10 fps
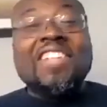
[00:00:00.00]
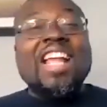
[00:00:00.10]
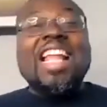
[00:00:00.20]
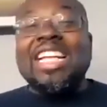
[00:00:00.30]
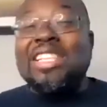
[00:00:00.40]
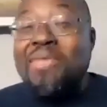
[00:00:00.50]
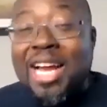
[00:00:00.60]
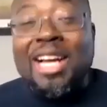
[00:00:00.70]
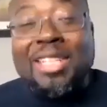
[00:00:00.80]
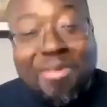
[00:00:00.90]
Like, yeah, like
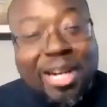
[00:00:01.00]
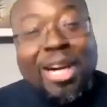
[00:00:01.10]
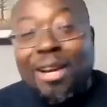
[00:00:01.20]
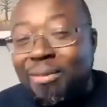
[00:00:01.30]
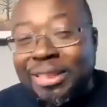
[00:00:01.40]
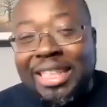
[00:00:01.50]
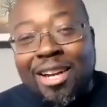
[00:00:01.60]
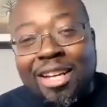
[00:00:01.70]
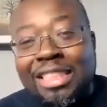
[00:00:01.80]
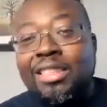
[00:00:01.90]
to be yeah. to be 100
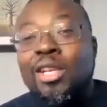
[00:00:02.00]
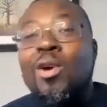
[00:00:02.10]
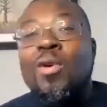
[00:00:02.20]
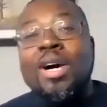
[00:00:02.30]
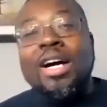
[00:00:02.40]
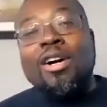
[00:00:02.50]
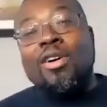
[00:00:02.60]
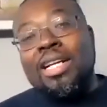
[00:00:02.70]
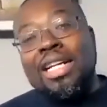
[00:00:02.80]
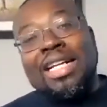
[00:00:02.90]
percent honest.
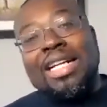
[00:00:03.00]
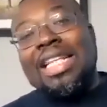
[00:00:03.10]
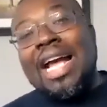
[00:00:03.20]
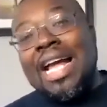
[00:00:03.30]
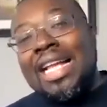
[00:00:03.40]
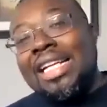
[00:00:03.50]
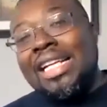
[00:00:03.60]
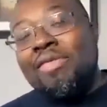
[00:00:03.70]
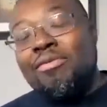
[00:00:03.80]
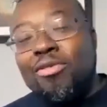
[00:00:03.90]
Well,
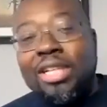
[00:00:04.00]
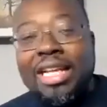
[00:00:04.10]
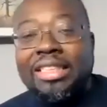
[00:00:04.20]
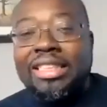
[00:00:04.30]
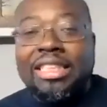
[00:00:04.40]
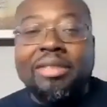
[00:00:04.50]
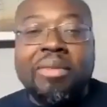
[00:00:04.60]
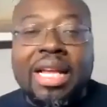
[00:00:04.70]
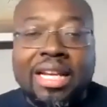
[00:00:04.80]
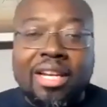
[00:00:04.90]
that
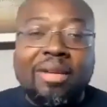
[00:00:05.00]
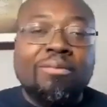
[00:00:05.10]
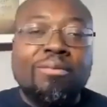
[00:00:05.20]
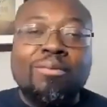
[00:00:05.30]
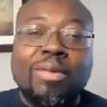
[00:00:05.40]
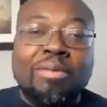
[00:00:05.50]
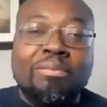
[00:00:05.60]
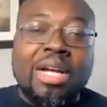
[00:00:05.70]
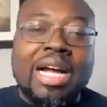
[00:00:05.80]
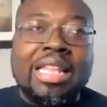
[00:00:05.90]
relationship ended up,
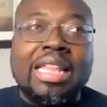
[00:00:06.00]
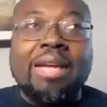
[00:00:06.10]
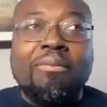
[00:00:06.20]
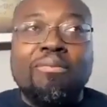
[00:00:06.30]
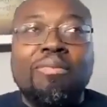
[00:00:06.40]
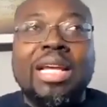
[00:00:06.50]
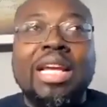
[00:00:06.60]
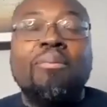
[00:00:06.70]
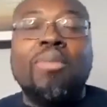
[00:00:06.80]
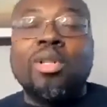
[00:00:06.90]
I think,
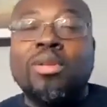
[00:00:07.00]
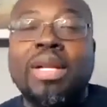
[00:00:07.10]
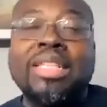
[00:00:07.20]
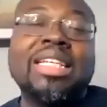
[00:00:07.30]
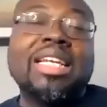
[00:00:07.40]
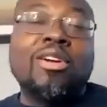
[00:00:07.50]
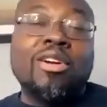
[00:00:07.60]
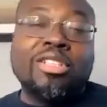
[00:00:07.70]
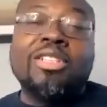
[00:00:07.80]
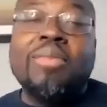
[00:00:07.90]
being a, both a blessing
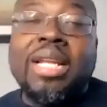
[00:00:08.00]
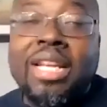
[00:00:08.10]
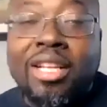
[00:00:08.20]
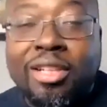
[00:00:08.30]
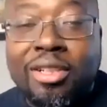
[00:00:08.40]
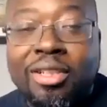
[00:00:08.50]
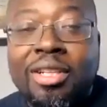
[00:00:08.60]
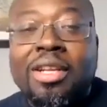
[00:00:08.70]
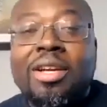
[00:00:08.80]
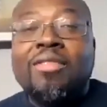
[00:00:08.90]
and a curse to many
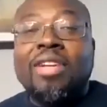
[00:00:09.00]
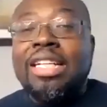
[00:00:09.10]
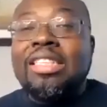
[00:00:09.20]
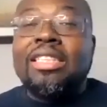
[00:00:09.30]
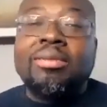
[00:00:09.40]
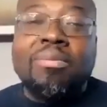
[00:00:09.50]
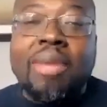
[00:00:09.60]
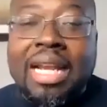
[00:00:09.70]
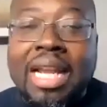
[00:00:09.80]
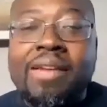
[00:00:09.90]
other
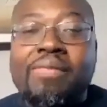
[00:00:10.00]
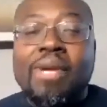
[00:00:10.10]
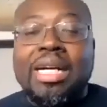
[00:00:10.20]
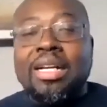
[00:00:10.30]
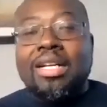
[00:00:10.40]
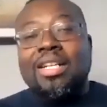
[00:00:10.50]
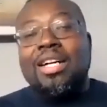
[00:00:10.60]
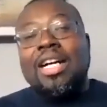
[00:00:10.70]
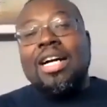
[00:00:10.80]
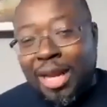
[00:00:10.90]
relationships in my life. But
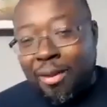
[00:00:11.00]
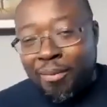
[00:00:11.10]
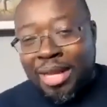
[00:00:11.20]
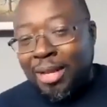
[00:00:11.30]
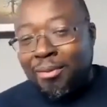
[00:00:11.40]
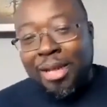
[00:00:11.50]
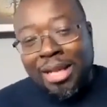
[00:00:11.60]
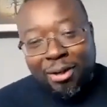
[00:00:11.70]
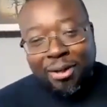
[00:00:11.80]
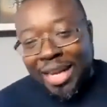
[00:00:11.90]
Olay met
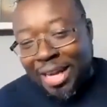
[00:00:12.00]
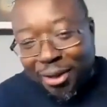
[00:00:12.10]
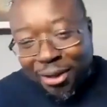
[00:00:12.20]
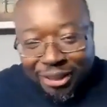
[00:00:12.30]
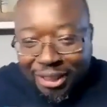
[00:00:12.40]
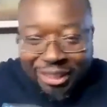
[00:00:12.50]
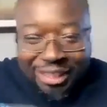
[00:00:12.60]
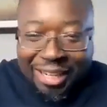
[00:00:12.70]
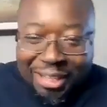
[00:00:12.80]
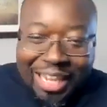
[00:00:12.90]
him, and Olay knows
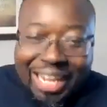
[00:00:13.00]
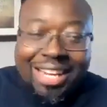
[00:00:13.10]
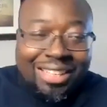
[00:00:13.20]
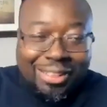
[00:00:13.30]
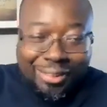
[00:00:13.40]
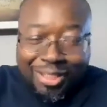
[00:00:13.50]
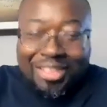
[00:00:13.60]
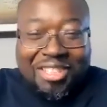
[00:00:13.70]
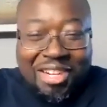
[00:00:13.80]
uh, that that got us in